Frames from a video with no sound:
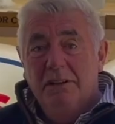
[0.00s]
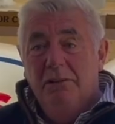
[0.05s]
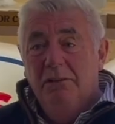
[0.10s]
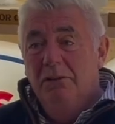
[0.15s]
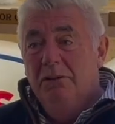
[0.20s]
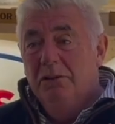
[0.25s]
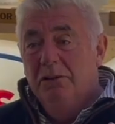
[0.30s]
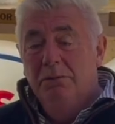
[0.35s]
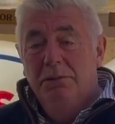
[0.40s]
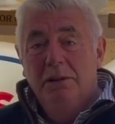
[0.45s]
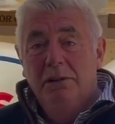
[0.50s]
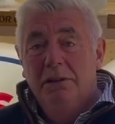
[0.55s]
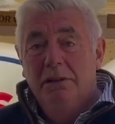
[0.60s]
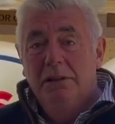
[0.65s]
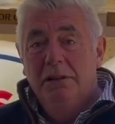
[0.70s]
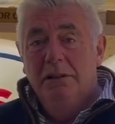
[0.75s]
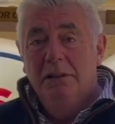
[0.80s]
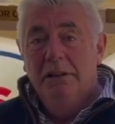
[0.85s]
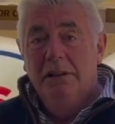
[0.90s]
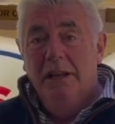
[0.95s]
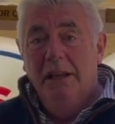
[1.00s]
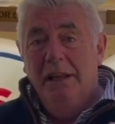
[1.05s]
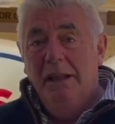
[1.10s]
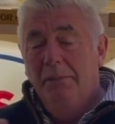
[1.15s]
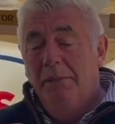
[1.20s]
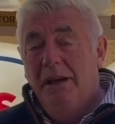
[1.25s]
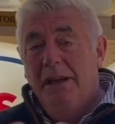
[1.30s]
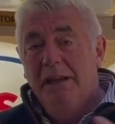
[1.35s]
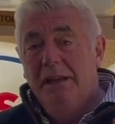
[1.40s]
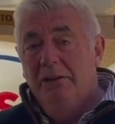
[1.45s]
globe and I
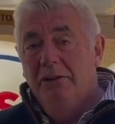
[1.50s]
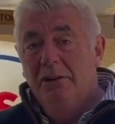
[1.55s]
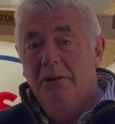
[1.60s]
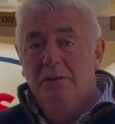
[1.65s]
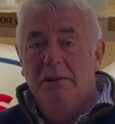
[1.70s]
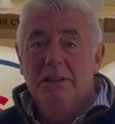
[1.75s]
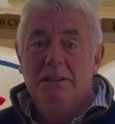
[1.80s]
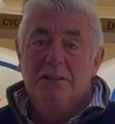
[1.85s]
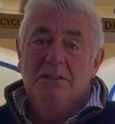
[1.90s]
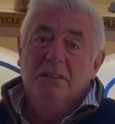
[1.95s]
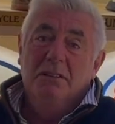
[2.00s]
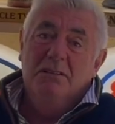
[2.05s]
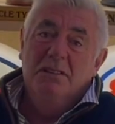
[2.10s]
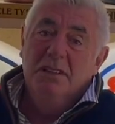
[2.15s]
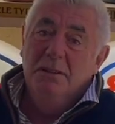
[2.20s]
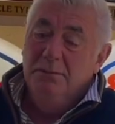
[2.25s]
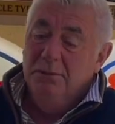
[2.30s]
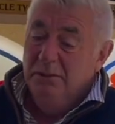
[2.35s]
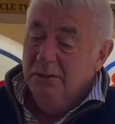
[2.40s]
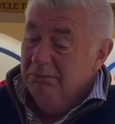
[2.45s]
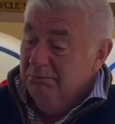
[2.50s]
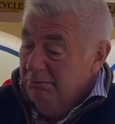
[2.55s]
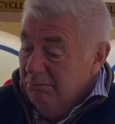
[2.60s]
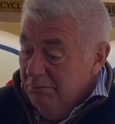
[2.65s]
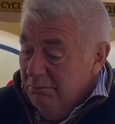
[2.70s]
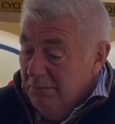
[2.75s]
buy a globe and it's got a chip on,